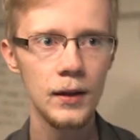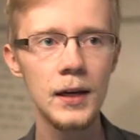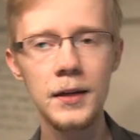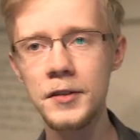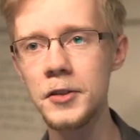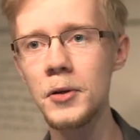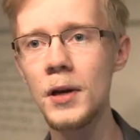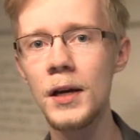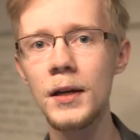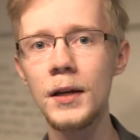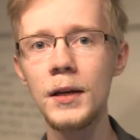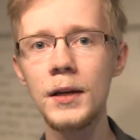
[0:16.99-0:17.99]
And so
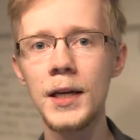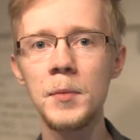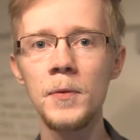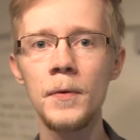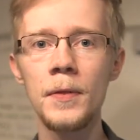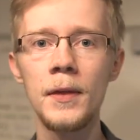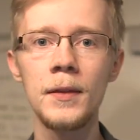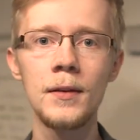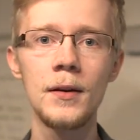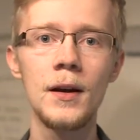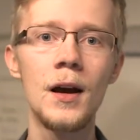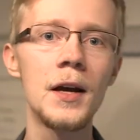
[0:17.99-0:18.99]
I came up with the
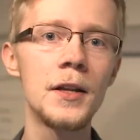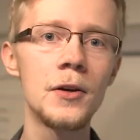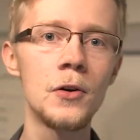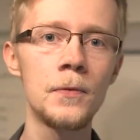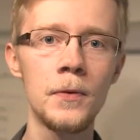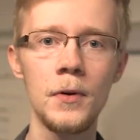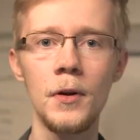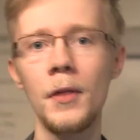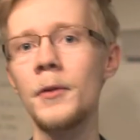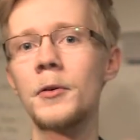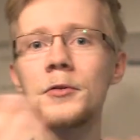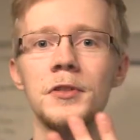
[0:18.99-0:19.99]
idea of
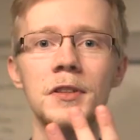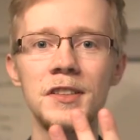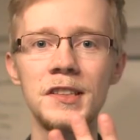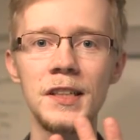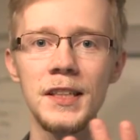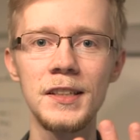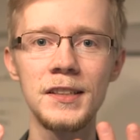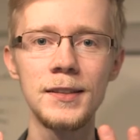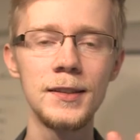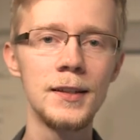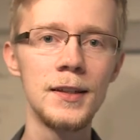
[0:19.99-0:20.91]
those sticks